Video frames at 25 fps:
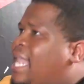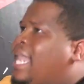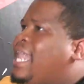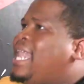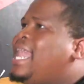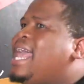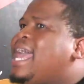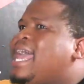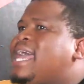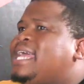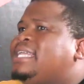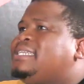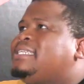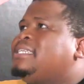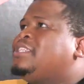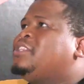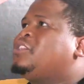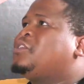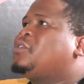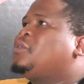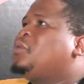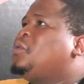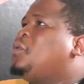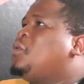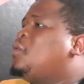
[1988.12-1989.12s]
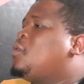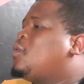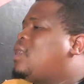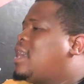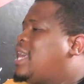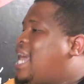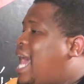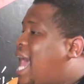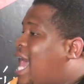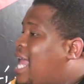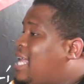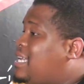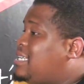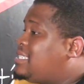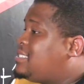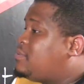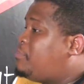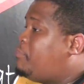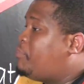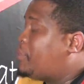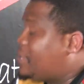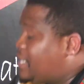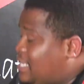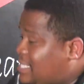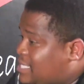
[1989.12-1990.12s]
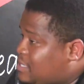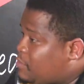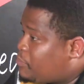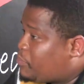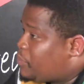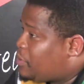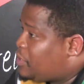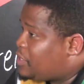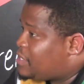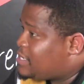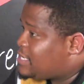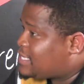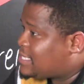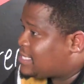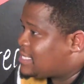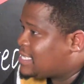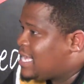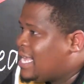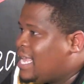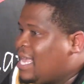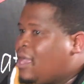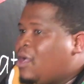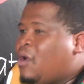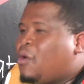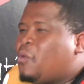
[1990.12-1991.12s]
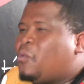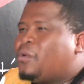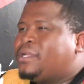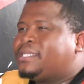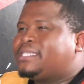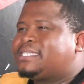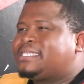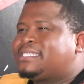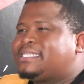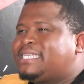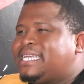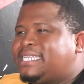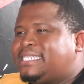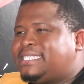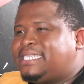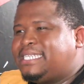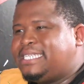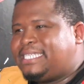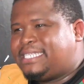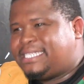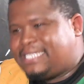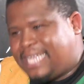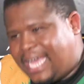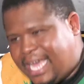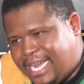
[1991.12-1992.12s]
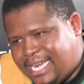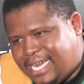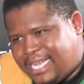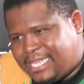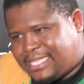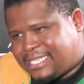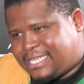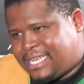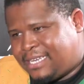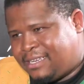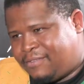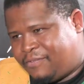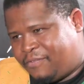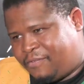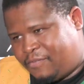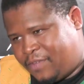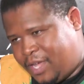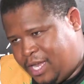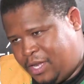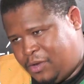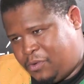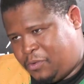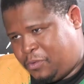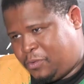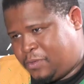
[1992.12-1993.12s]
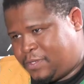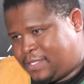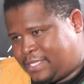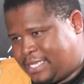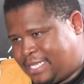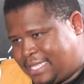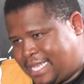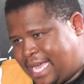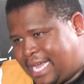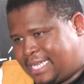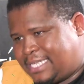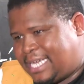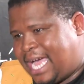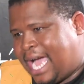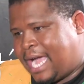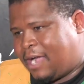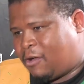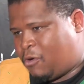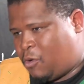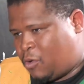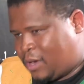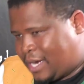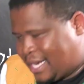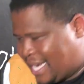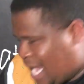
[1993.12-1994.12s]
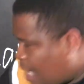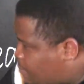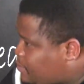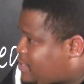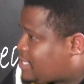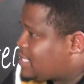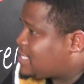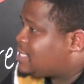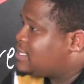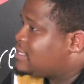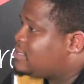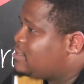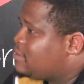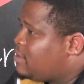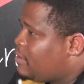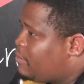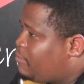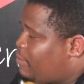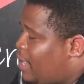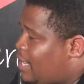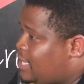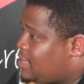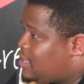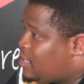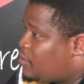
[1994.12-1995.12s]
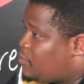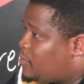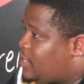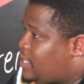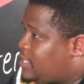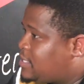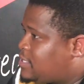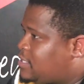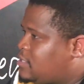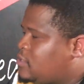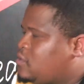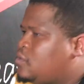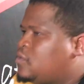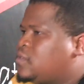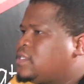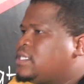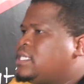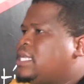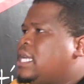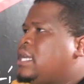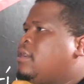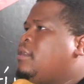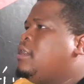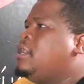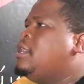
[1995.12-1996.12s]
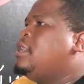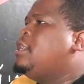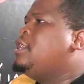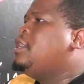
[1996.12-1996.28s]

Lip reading: led through cult principles with certain tenets and values that are corrupt, by the way. You see now,